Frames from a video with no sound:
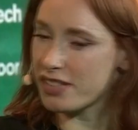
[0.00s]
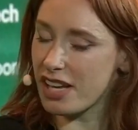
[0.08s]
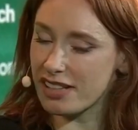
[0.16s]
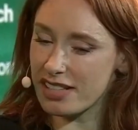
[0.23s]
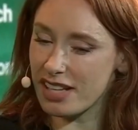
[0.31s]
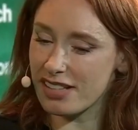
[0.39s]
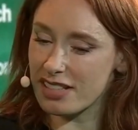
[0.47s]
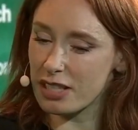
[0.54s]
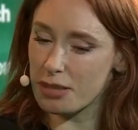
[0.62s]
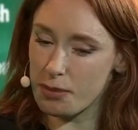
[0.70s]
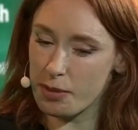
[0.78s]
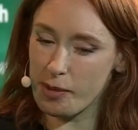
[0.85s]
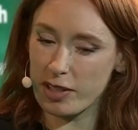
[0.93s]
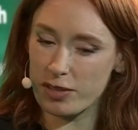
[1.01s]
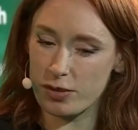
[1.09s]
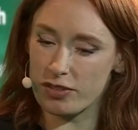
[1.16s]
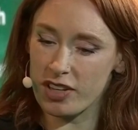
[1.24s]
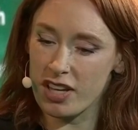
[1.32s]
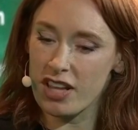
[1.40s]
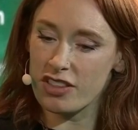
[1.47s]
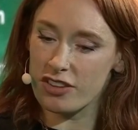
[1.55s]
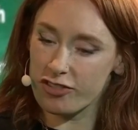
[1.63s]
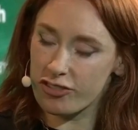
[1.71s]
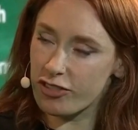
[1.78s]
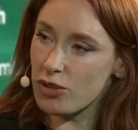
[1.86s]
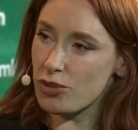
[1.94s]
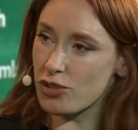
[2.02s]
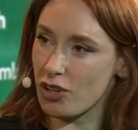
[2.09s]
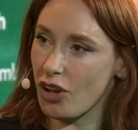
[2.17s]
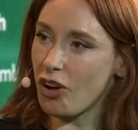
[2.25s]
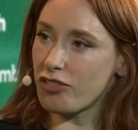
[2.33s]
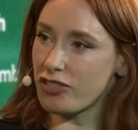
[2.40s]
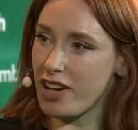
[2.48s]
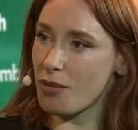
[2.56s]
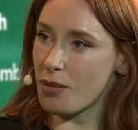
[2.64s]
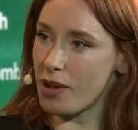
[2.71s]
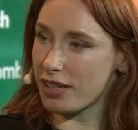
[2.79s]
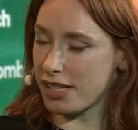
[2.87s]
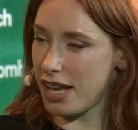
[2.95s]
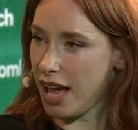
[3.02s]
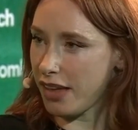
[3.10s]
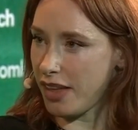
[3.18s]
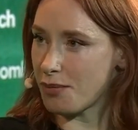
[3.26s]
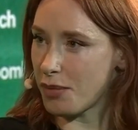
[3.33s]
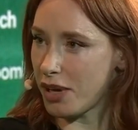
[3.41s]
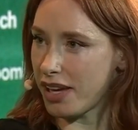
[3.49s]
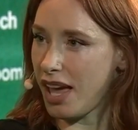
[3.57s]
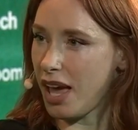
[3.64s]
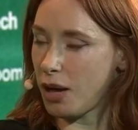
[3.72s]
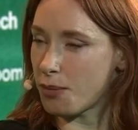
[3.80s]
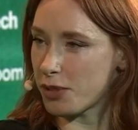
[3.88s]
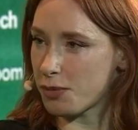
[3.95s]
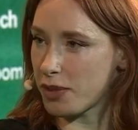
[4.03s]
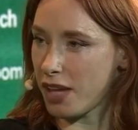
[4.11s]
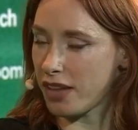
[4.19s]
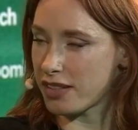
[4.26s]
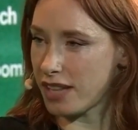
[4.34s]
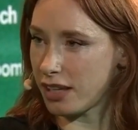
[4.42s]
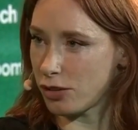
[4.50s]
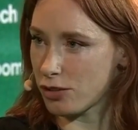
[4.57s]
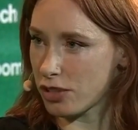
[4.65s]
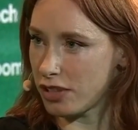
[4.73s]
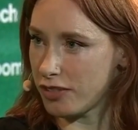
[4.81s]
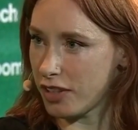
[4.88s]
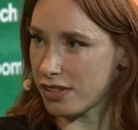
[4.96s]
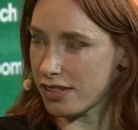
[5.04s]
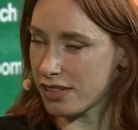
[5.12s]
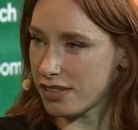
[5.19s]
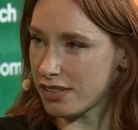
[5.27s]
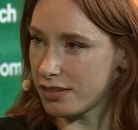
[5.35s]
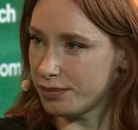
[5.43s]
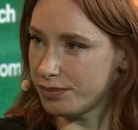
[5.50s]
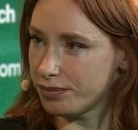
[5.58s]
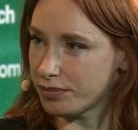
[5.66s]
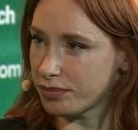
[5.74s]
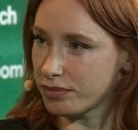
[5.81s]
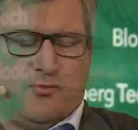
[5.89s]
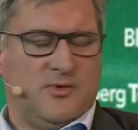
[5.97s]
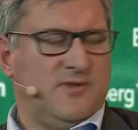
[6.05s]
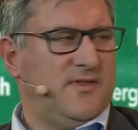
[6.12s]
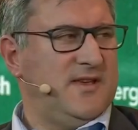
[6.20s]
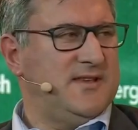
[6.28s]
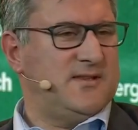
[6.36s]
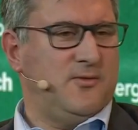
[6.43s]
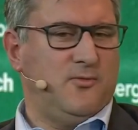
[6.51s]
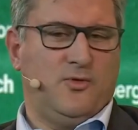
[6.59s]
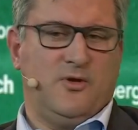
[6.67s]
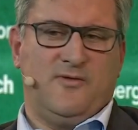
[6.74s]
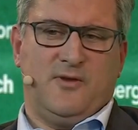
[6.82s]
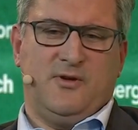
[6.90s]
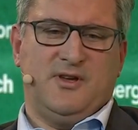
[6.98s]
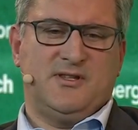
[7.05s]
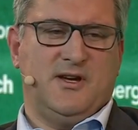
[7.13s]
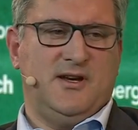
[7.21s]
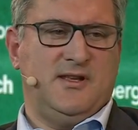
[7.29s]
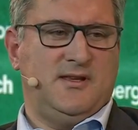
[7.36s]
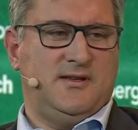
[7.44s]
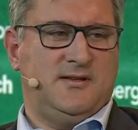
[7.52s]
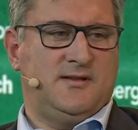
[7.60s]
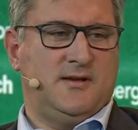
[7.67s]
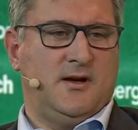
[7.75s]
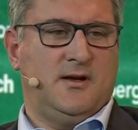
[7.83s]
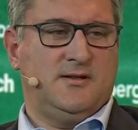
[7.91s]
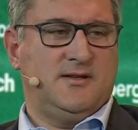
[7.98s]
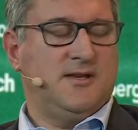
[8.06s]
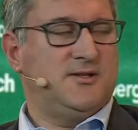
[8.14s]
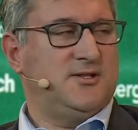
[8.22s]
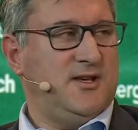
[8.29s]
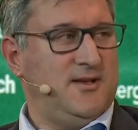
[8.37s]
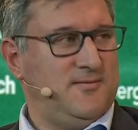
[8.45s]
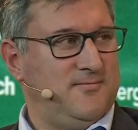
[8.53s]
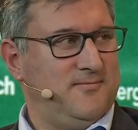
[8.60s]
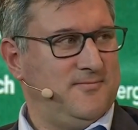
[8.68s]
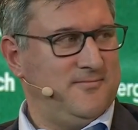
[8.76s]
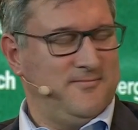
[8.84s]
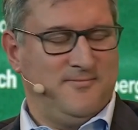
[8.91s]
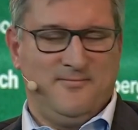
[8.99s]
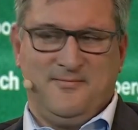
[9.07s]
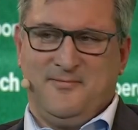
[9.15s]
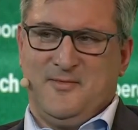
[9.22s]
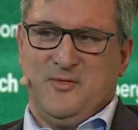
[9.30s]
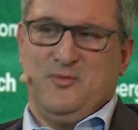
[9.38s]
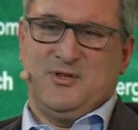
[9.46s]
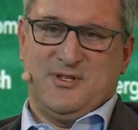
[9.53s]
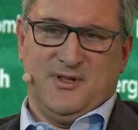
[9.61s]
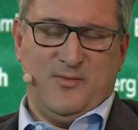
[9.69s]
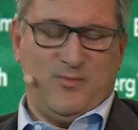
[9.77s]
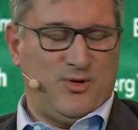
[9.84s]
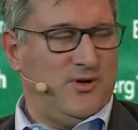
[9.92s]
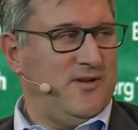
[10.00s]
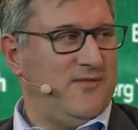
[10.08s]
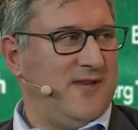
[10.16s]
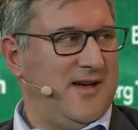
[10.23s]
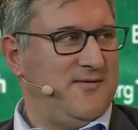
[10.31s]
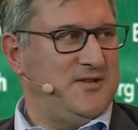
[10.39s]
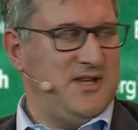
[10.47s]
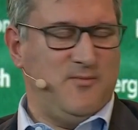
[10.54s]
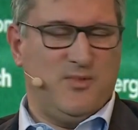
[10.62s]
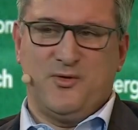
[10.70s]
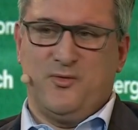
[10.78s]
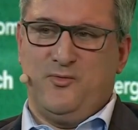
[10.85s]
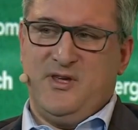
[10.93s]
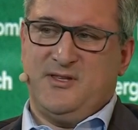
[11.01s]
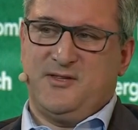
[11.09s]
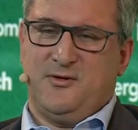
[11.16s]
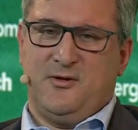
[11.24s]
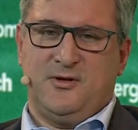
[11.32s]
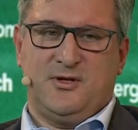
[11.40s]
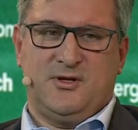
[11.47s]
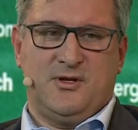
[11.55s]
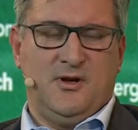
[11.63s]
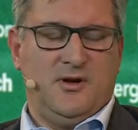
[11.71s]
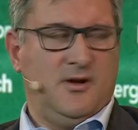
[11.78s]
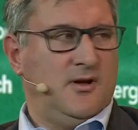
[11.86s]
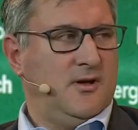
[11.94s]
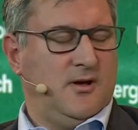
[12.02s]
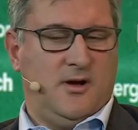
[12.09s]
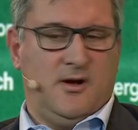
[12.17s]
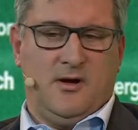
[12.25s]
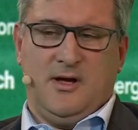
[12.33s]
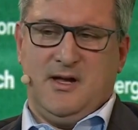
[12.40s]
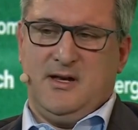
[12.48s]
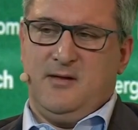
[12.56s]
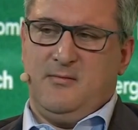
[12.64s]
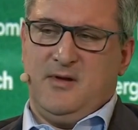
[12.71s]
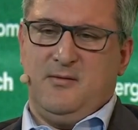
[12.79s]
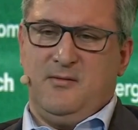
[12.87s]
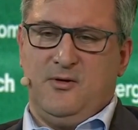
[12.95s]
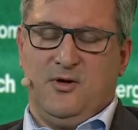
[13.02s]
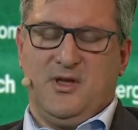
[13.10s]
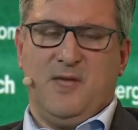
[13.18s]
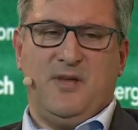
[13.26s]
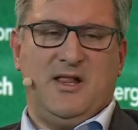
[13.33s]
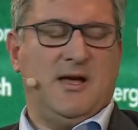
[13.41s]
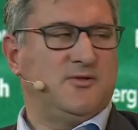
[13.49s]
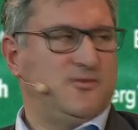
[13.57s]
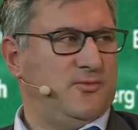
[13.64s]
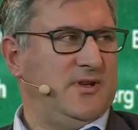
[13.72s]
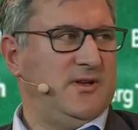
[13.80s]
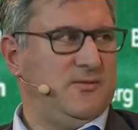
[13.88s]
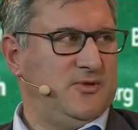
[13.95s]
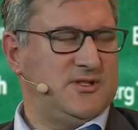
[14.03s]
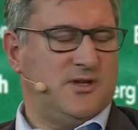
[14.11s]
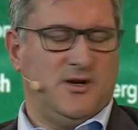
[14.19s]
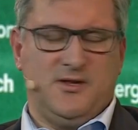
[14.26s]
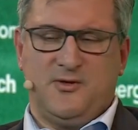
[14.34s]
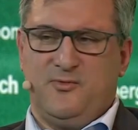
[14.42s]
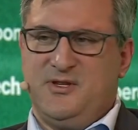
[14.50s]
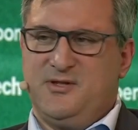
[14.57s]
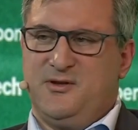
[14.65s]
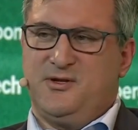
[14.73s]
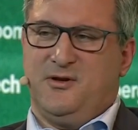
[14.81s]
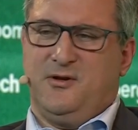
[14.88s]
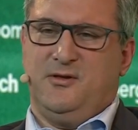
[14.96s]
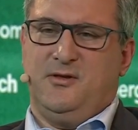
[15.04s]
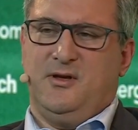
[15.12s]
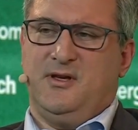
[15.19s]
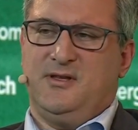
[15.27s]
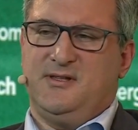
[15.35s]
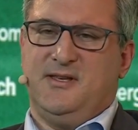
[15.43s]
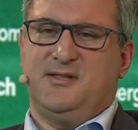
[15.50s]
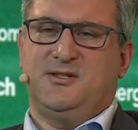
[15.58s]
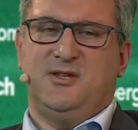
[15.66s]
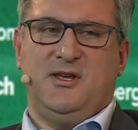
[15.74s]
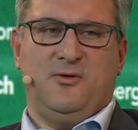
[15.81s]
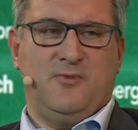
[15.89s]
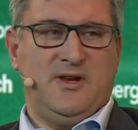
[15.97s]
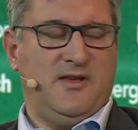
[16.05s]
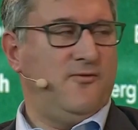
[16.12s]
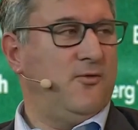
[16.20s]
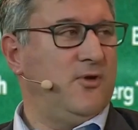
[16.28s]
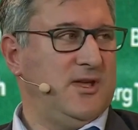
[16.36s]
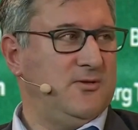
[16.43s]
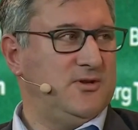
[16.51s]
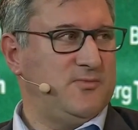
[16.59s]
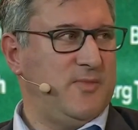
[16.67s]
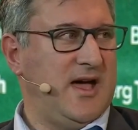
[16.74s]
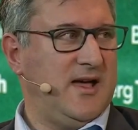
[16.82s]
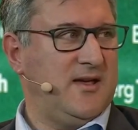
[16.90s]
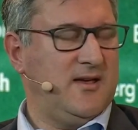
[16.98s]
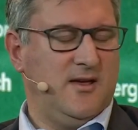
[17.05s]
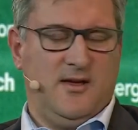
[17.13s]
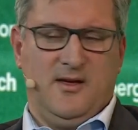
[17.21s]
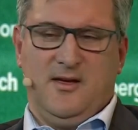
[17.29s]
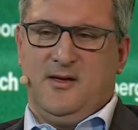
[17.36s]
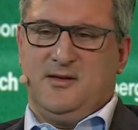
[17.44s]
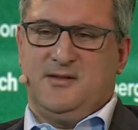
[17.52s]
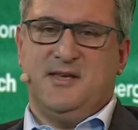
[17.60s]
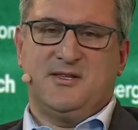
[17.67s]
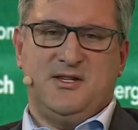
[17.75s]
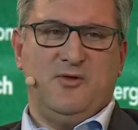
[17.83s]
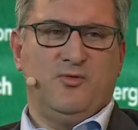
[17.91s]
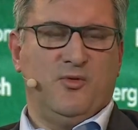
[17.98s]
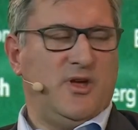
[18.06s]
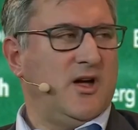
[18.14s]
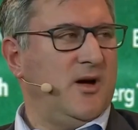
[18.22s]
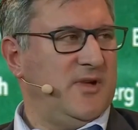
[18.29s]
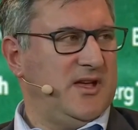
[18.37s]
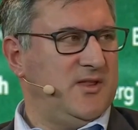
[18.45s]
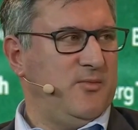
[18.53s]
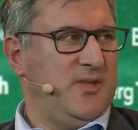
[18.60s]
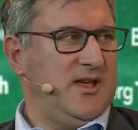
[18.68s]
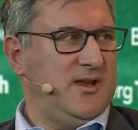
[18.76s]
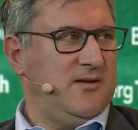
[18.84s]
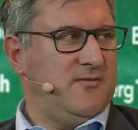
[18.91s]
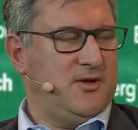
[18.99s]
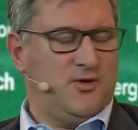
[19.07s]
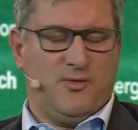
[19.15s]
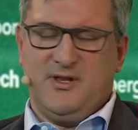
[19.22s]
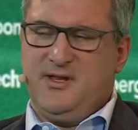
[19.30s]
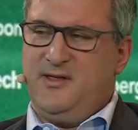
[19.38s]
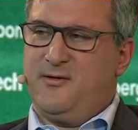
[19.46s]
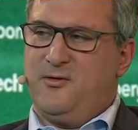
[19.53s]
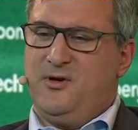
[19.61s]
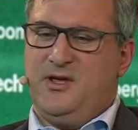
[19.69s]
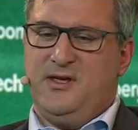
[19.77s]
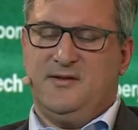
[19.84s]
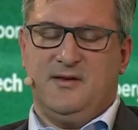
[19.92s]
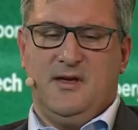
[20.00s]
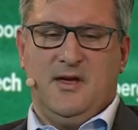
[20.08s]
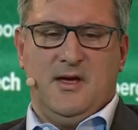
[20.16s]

Tell, tell us a little bit about sort of the future of networks and how that might help us with other technological advances. Yeah, so one of the things that we're very excited is uh, 6G. We're still deploying 5G, but the research, uh, and in, in Nokia Bell Labs, we, we started the research on uh, 6G already four years back. 6G will be coming at the beginning of the 2030s.